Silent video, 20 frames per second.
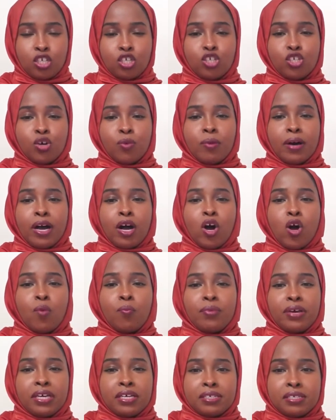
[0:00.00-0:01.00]
So by
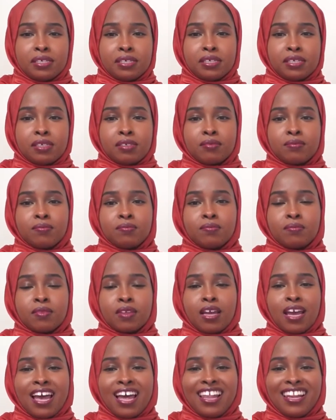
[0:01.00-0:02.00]
all means,
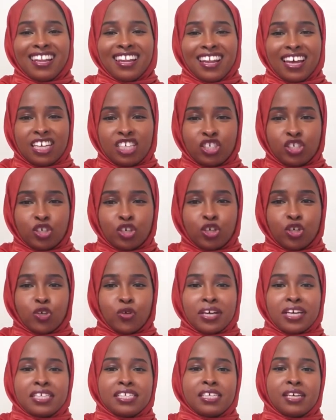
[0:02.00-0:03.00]
let your
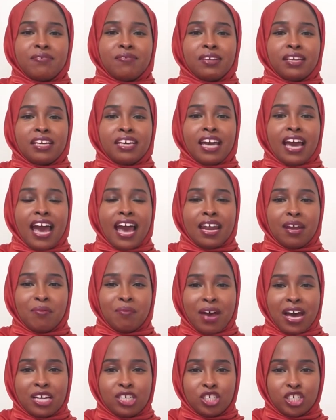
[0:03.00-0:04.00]
creativity and
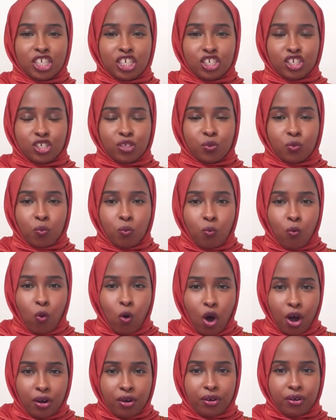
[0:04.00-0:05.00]
imagination
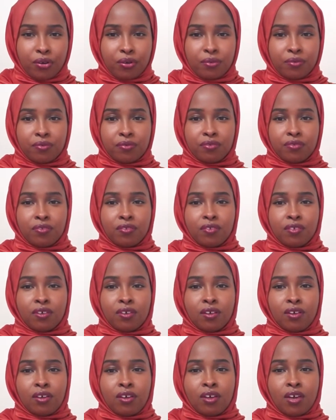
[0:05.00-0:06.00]
wander.
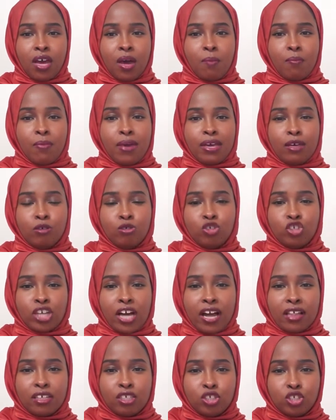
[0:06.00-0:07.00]
May you
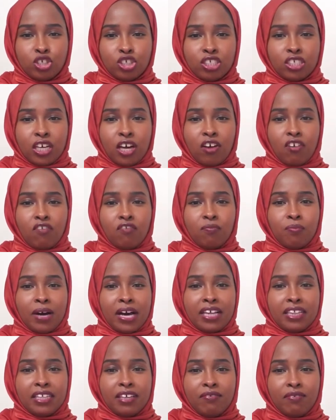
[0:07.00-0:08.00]
challenge yourself
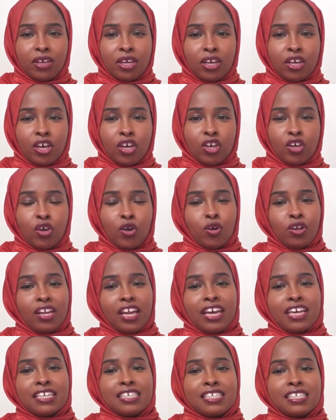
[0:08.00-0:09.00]
by living your
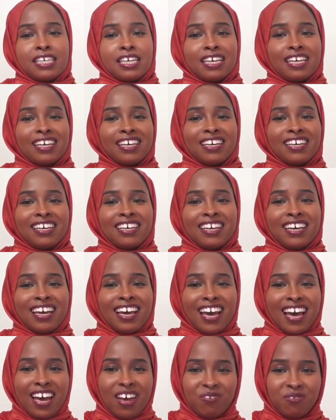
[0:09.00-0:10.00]
legacy
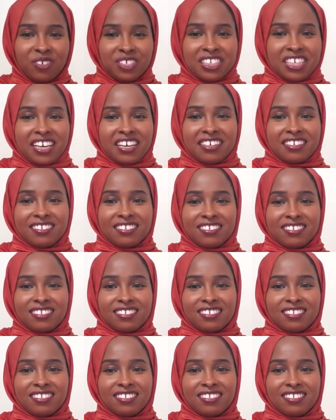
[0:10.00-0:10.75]
every day.